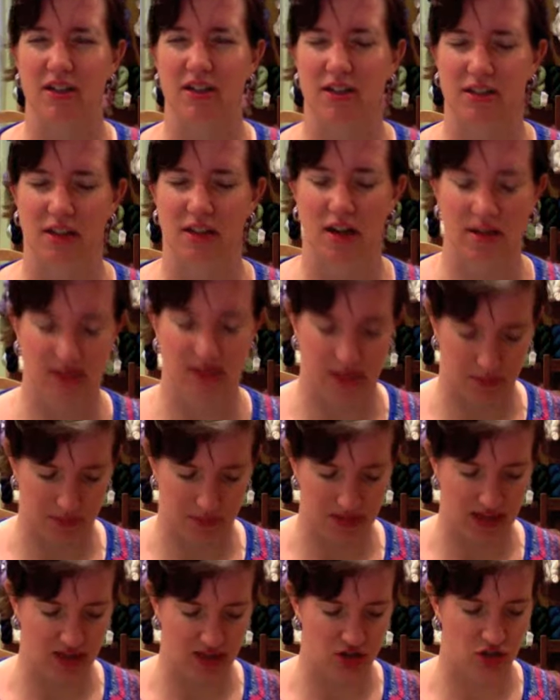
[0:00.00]
I saw some
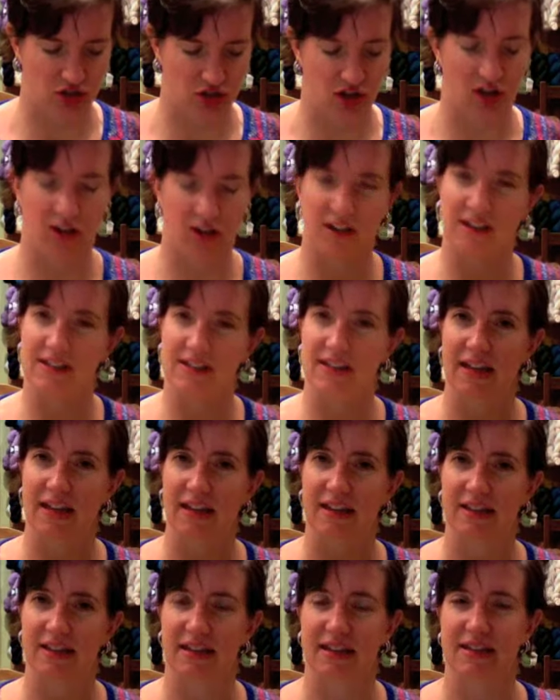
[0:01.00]
textured cardigans like
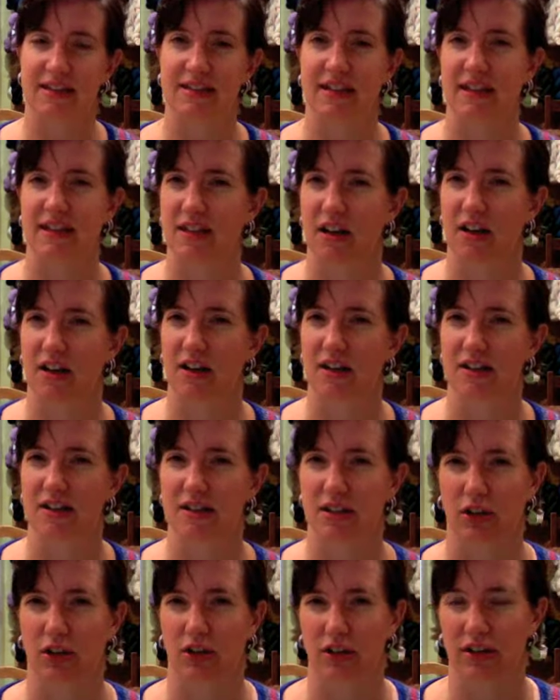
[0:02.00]
this. I saw a
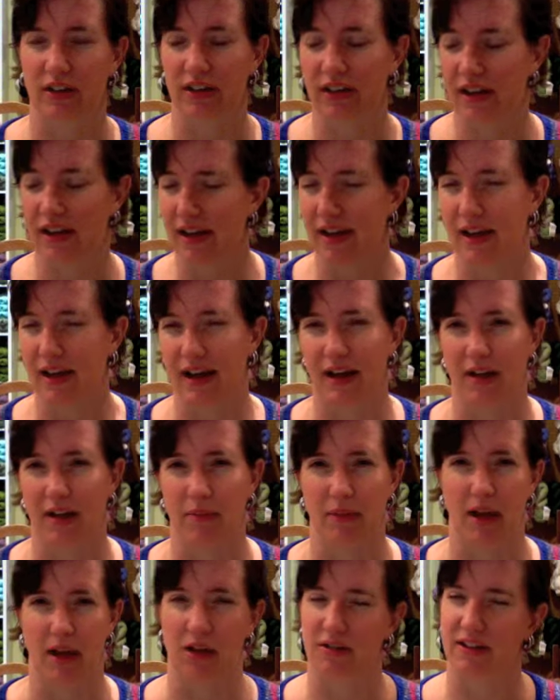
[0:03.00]
skirt.
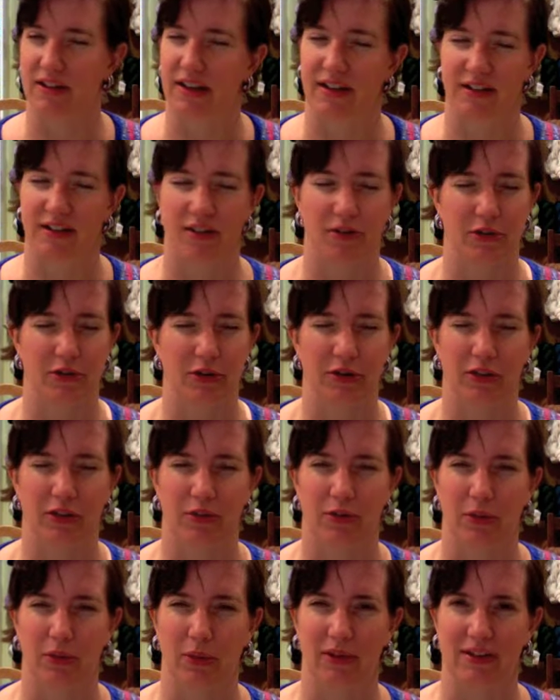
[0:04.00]
I'll take another look
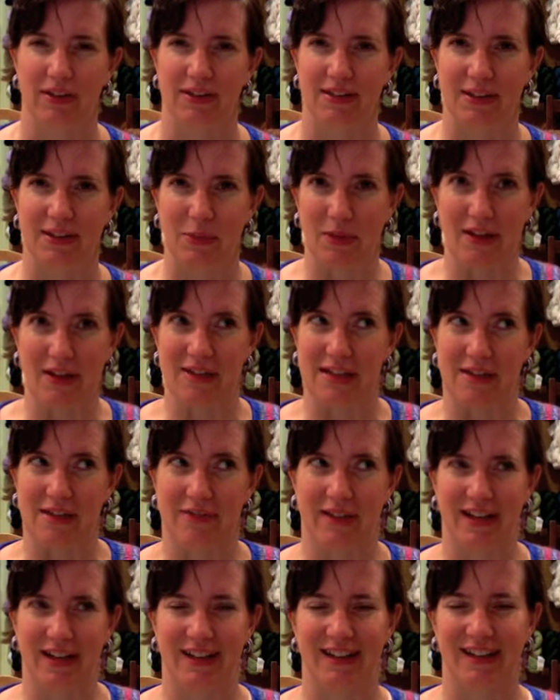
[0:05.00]
through and see what else I
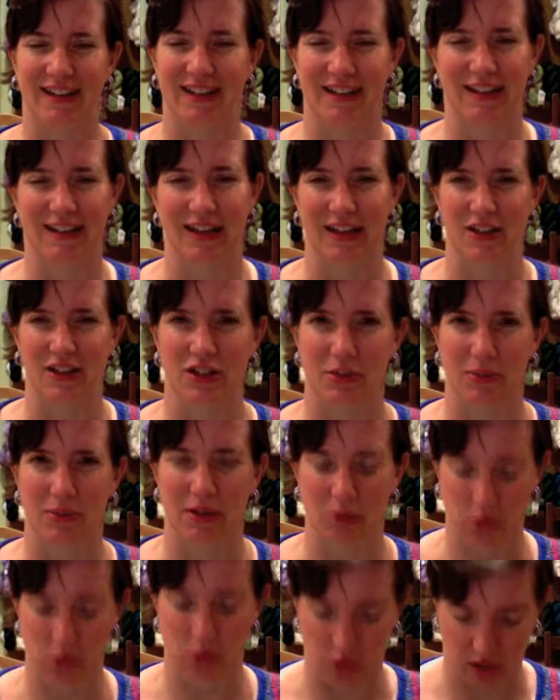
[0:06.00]
find, and it should be
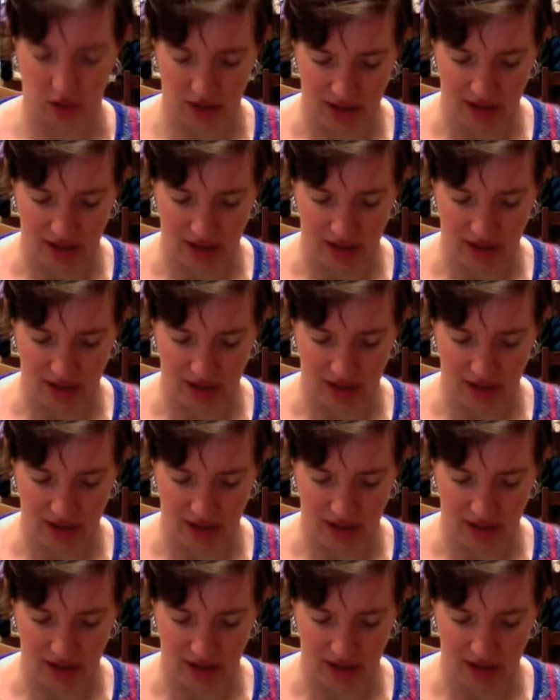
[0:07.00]
cool.